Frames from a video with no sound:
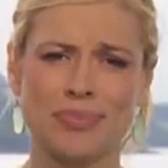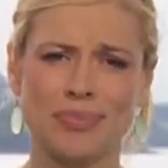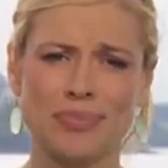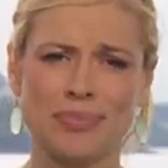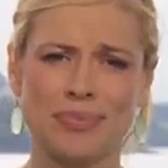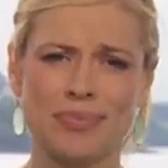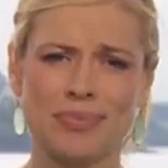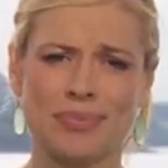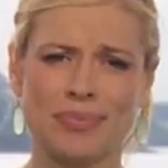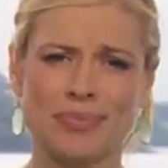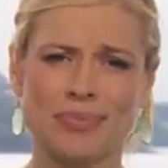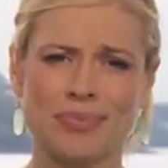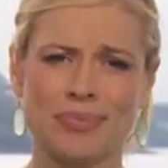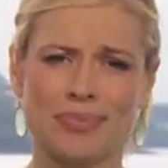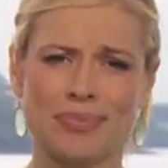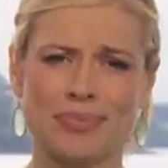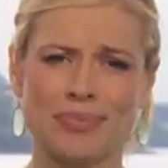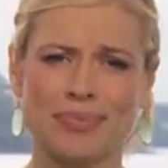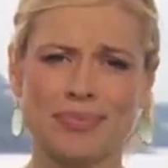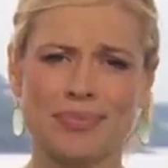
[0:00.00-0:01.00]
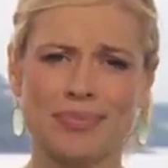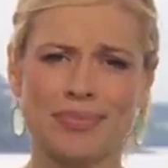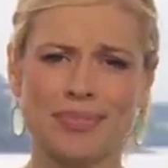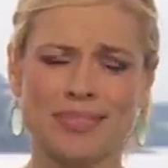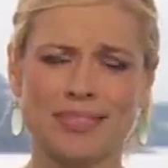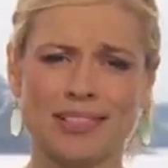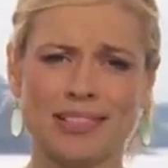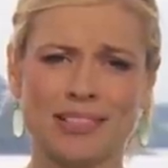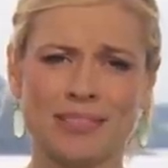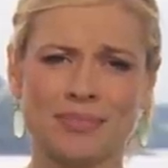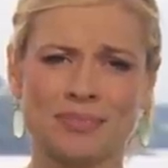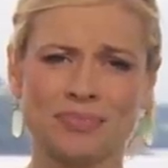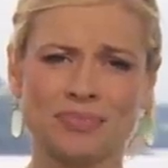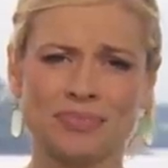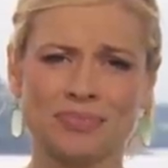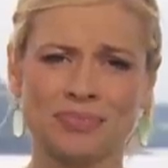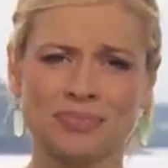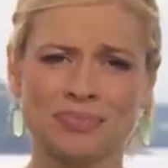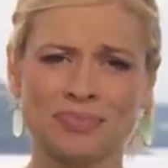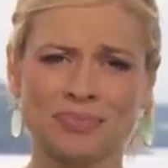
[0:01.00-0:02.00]

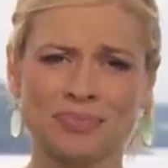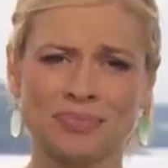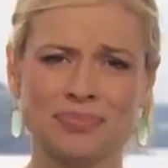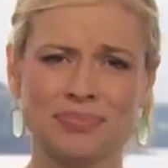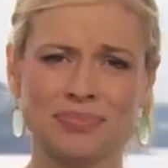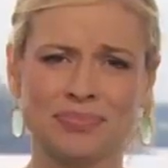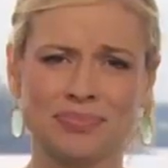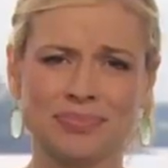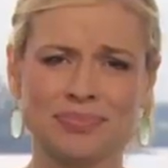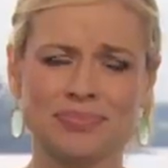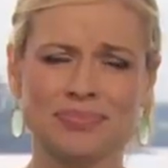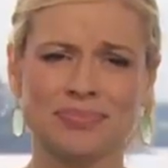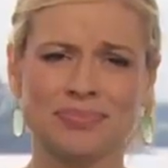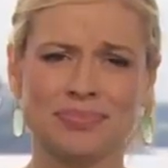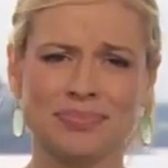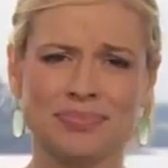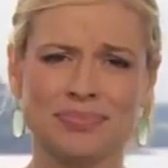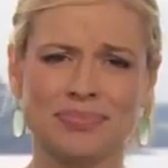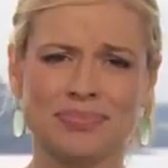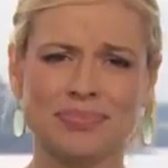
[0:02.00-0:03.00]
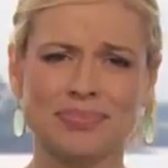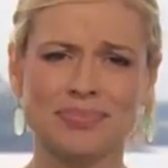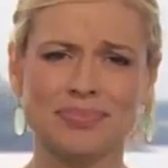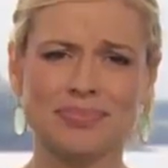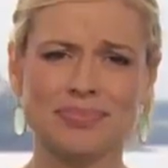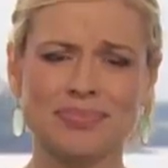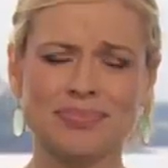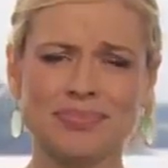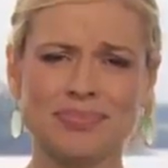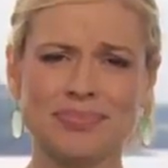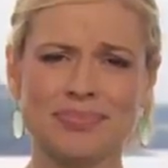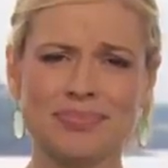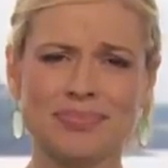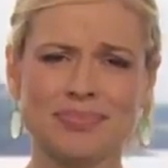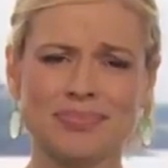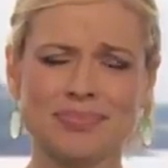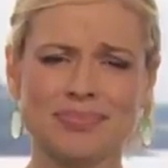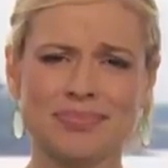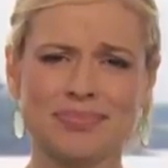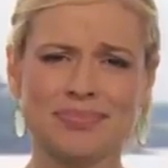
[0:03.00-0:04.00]

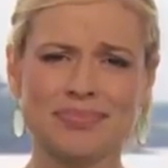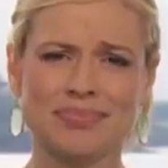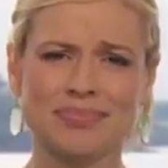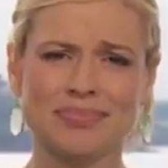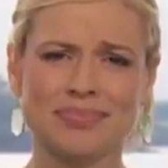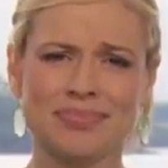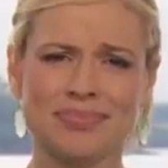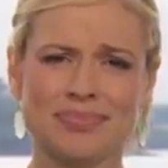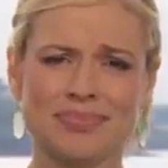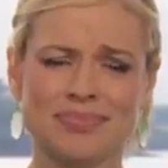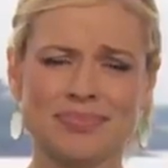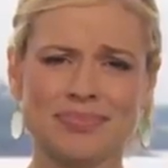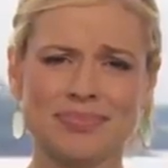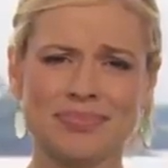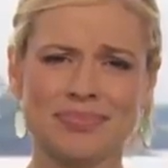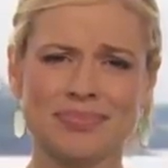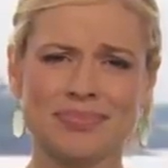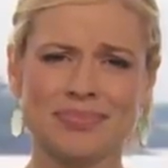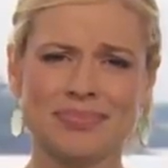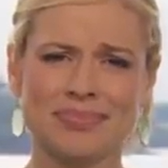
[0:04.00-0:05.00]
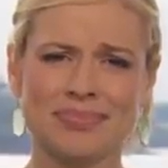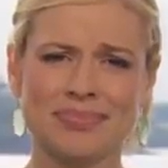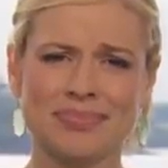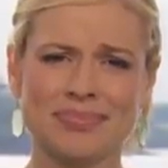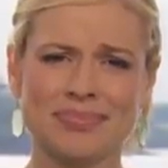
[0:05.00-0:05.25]
This person isn't speaking.